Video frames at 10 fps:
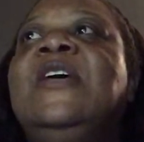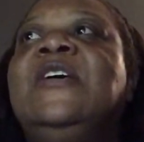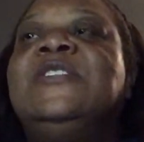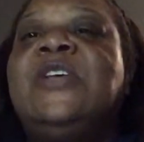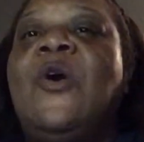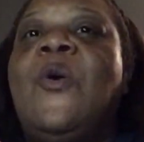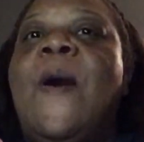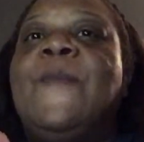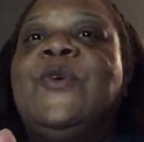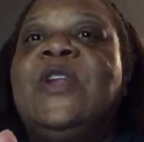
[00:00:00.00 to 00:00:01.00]
So
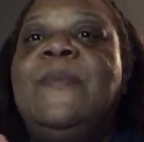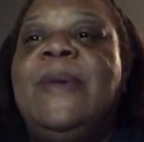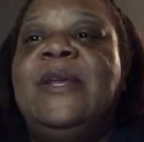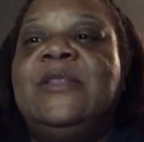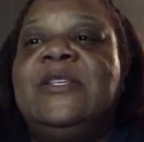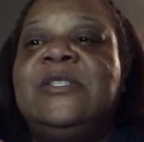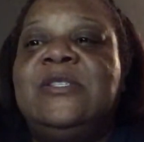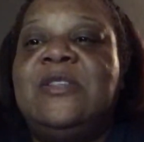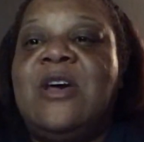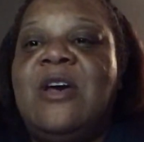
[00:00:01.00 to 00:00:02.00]
I'm going to make this
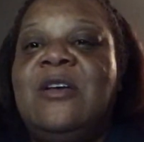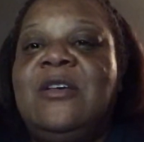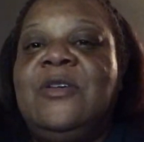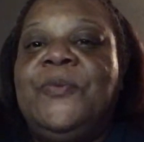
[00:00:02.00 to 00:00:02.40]
duck,